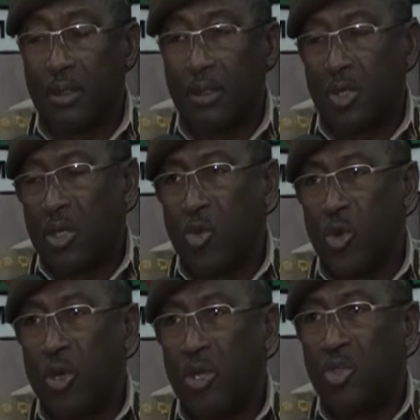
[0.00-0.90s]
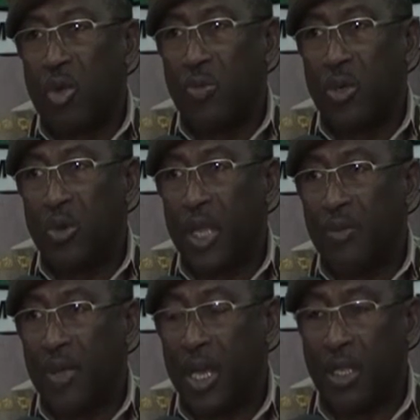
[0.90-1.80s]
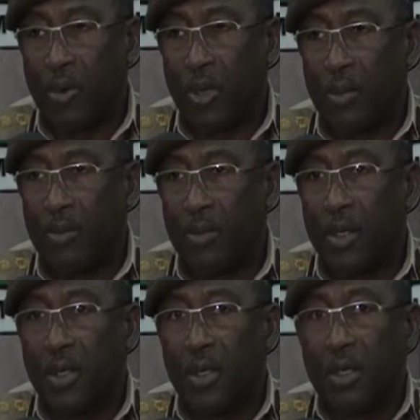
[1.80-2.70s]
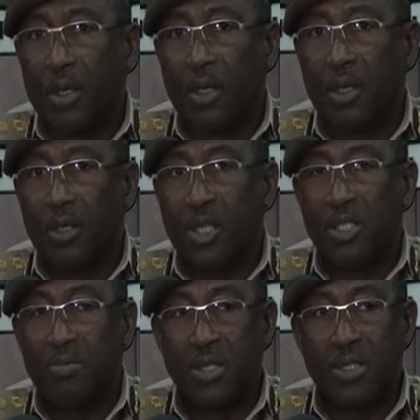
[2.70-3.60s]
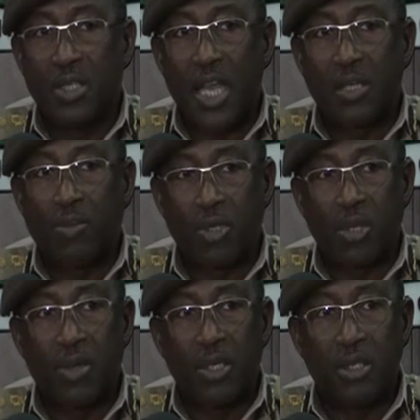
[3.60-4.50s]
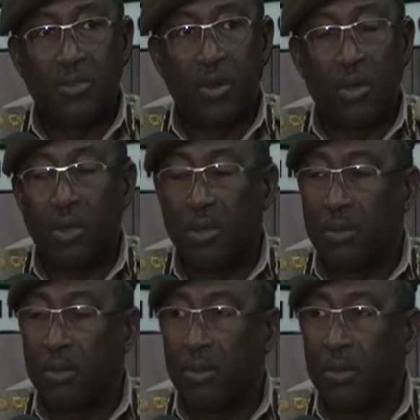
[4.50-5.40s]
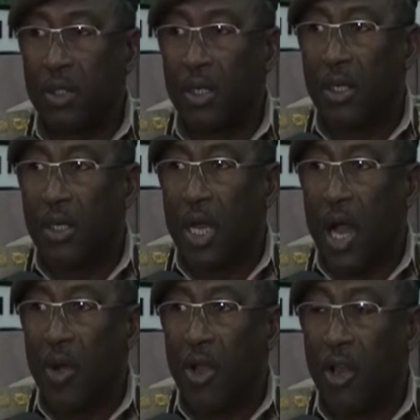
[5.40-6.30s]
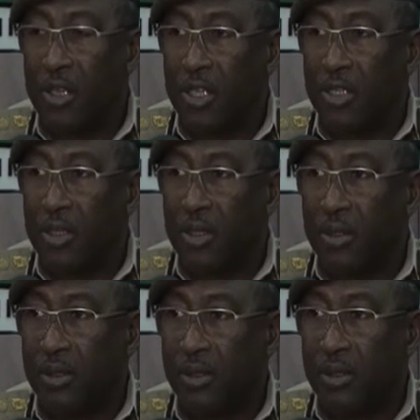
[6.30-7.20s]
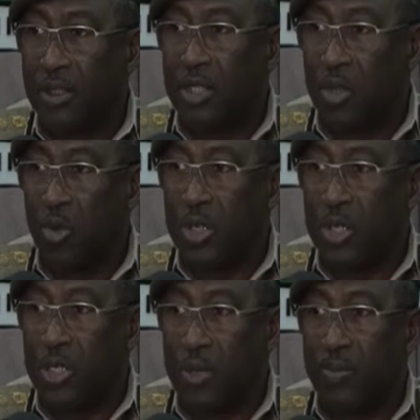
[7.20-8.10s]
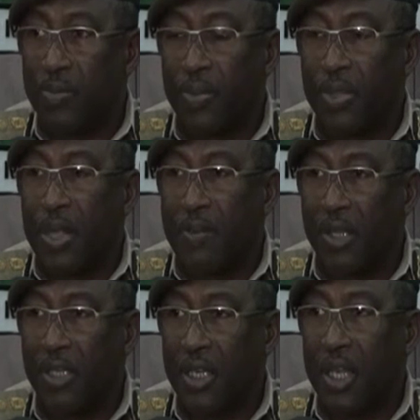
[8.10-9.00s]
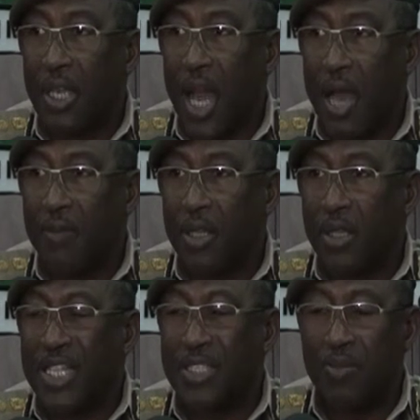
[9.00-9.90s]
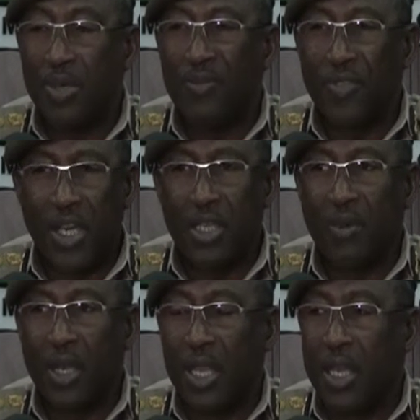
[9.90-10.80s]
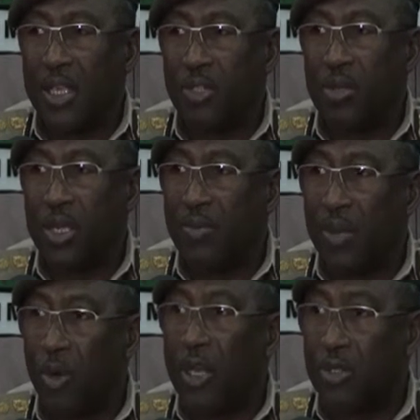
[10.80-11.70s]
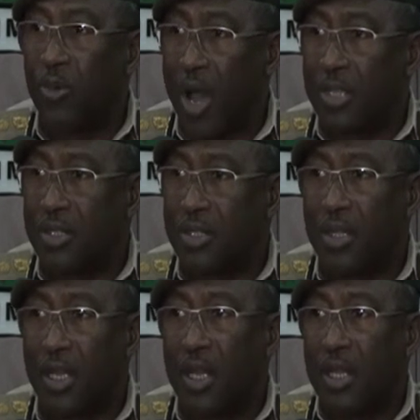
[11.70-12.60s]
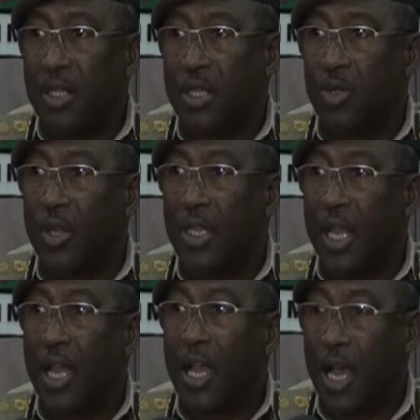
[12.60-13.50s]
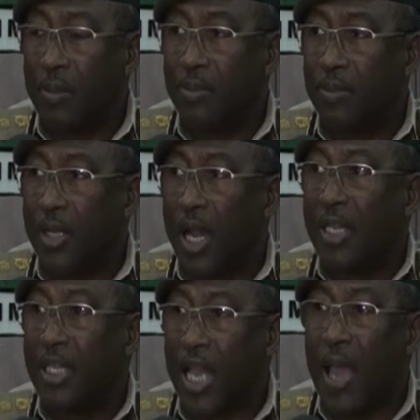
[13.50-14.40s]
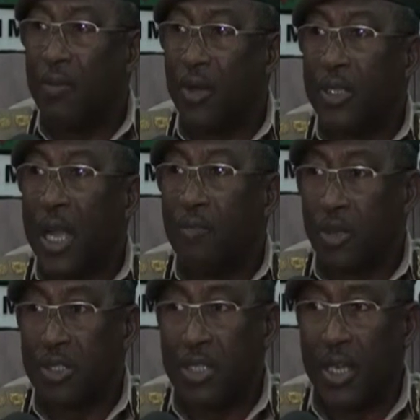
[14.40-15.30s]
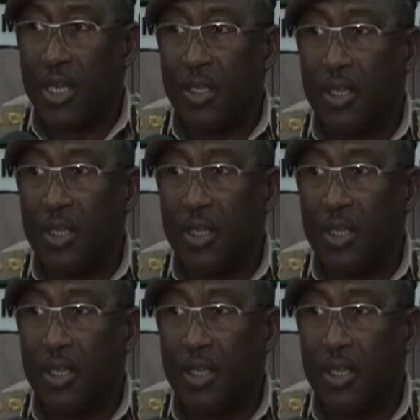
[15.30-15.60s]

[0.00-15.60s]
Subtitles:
so that we don't need to compete with anybody at the border. This means there is a possibility for our golden security team, the military and the army, except in very difficult areas, to leave the borders for us, so that they can come at the time when they are most needed.